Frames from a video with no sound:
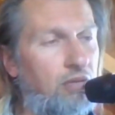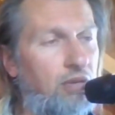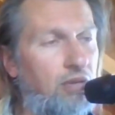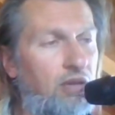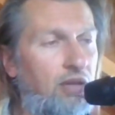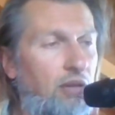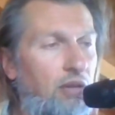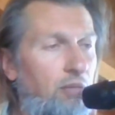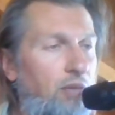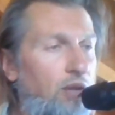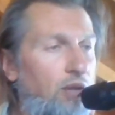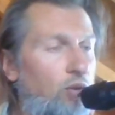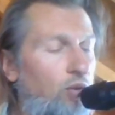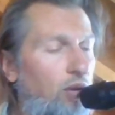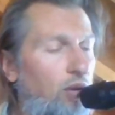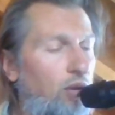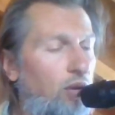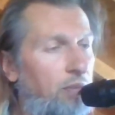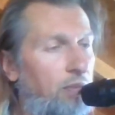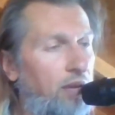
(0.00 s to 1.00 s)
It can be
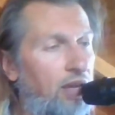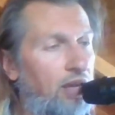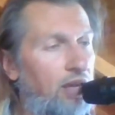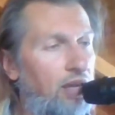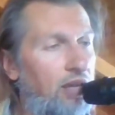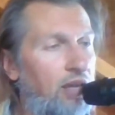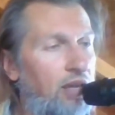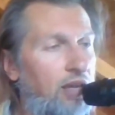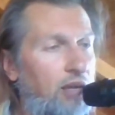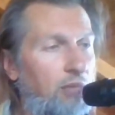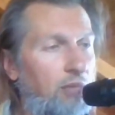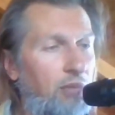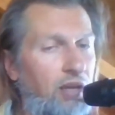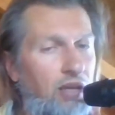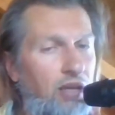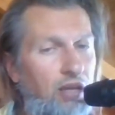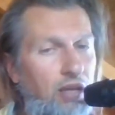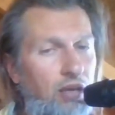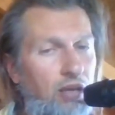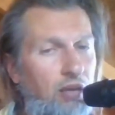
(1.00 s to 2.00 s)
well-being, it can
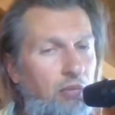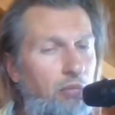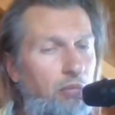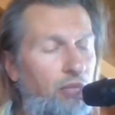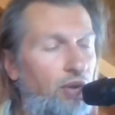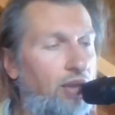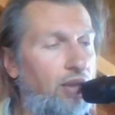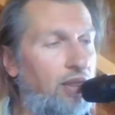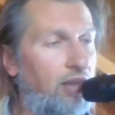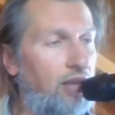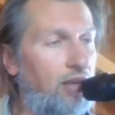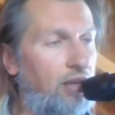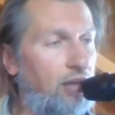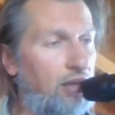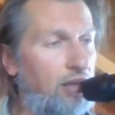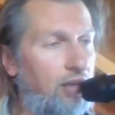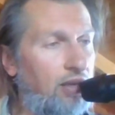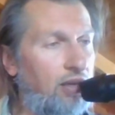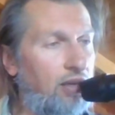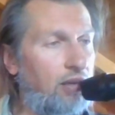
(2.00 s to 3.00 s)
be breathing,
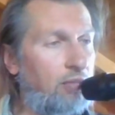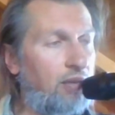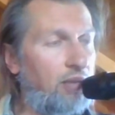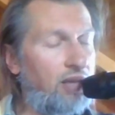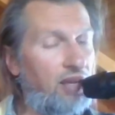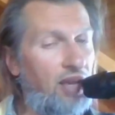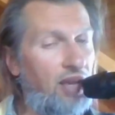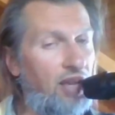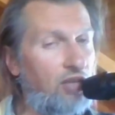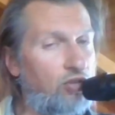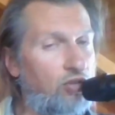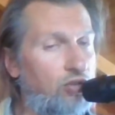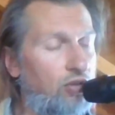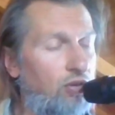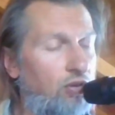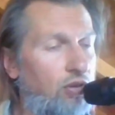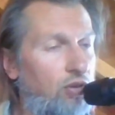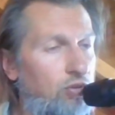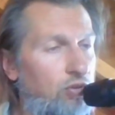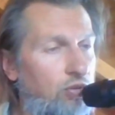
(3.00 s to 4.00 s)
it can be nature
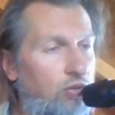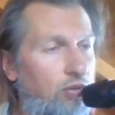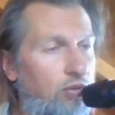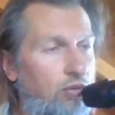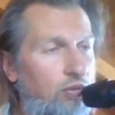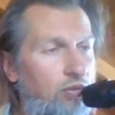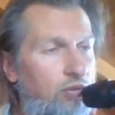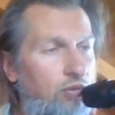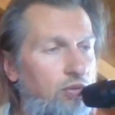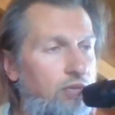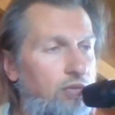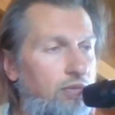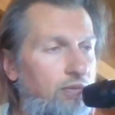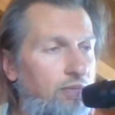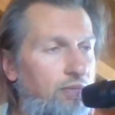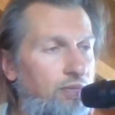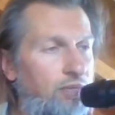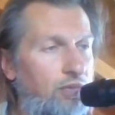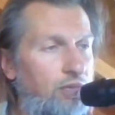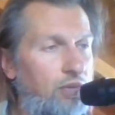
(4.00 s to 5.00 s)
close to you,
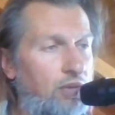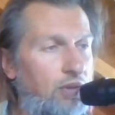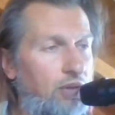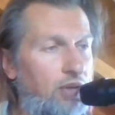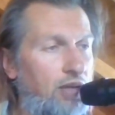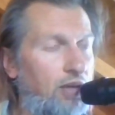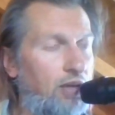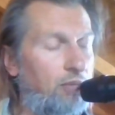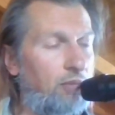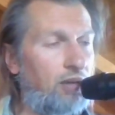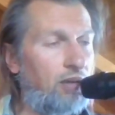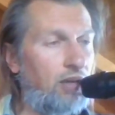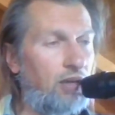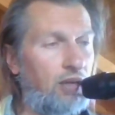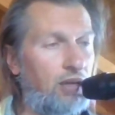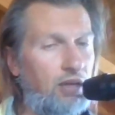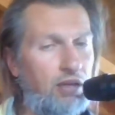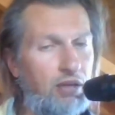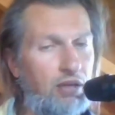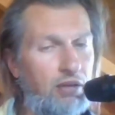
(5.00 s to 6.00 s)
it can
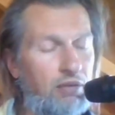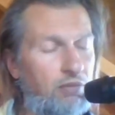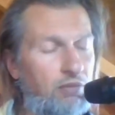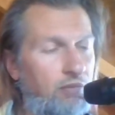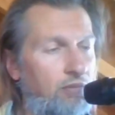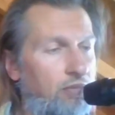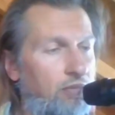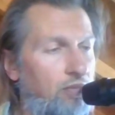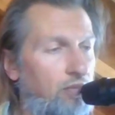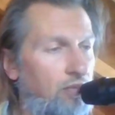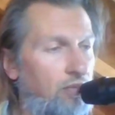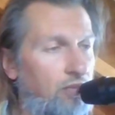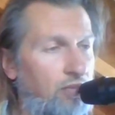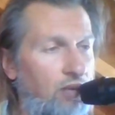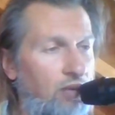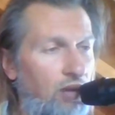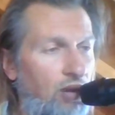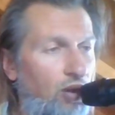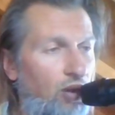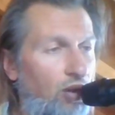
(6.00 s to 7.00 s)
be
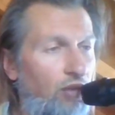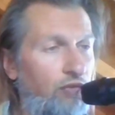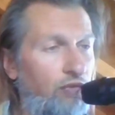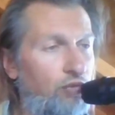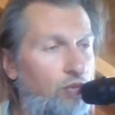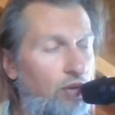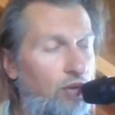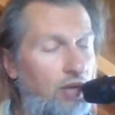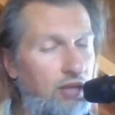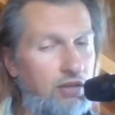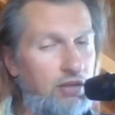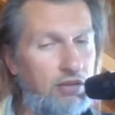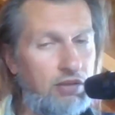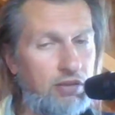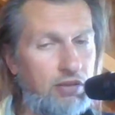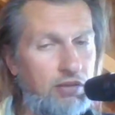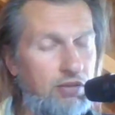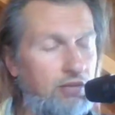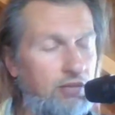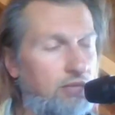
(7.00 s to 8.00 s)
loved
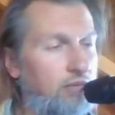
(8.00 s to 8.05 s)
ones,